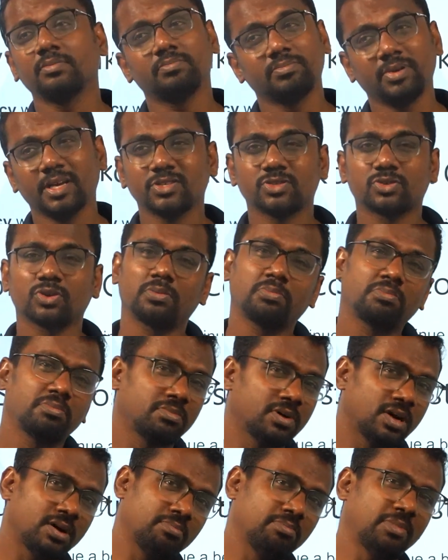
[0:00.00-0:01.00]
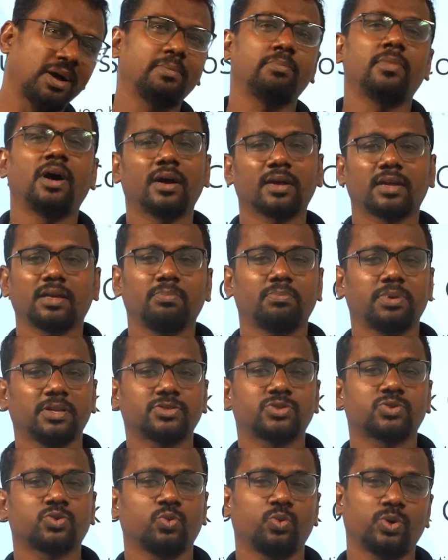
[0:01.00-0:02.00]
Based on my mark in
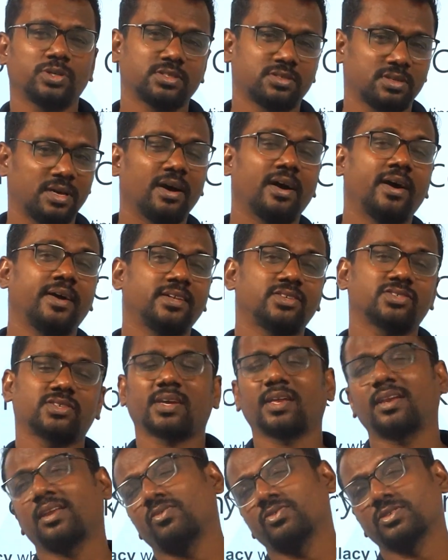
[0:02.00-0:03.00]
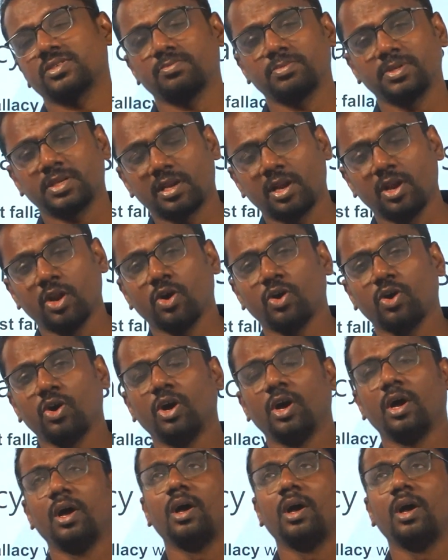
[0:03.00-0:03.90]
plus 2 was higher secondary was a bit low,